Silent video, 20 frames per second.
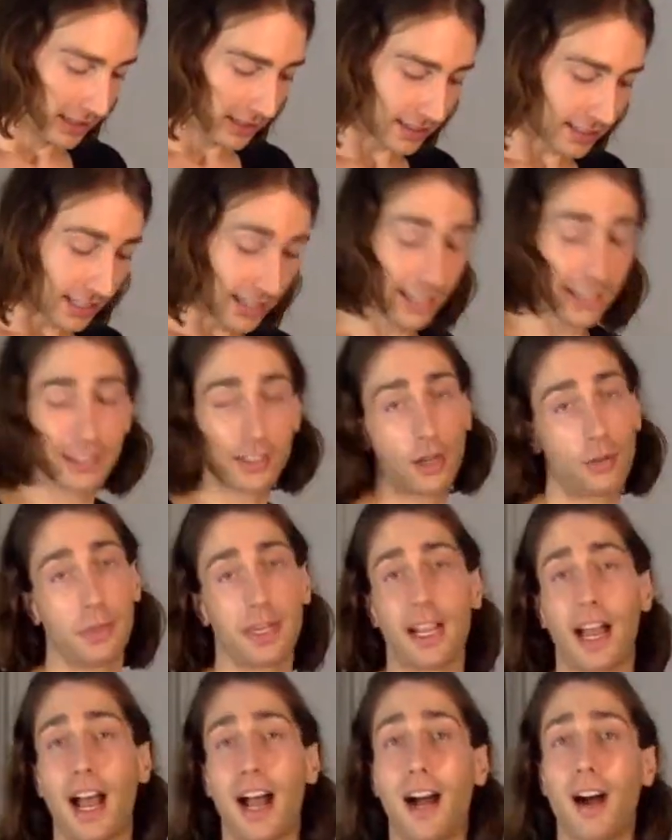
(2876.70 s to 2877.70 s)
things coming
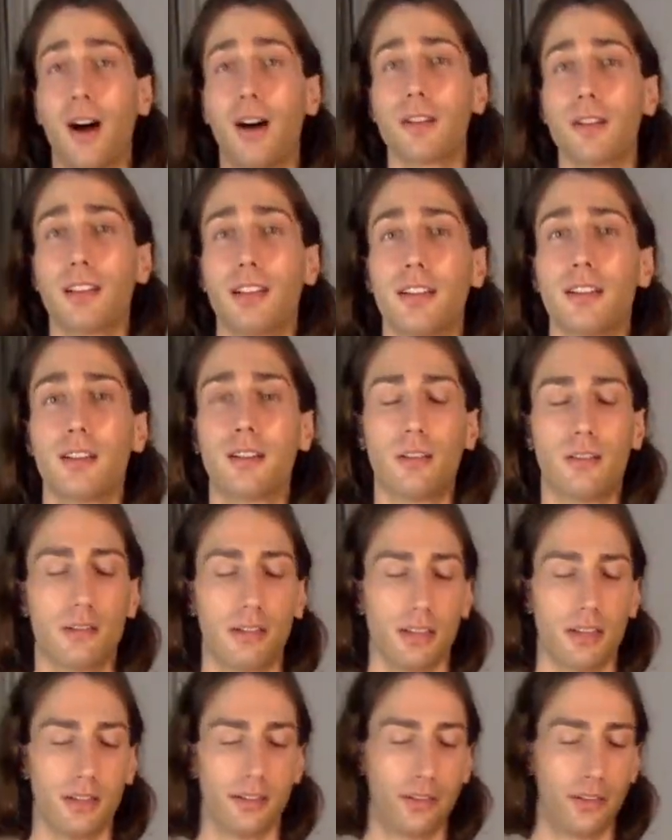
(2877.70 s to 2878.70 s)
out, little
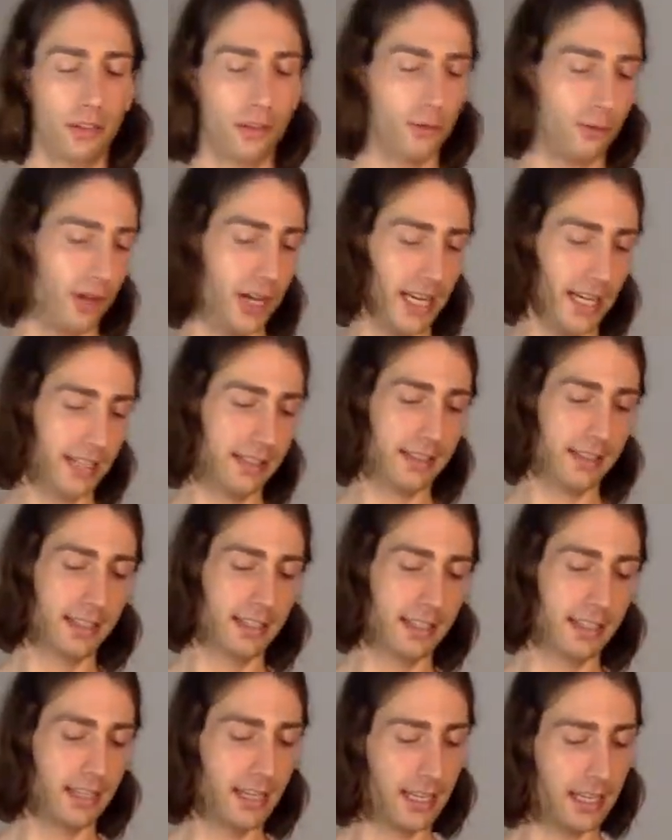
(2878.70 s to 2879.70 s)
threads,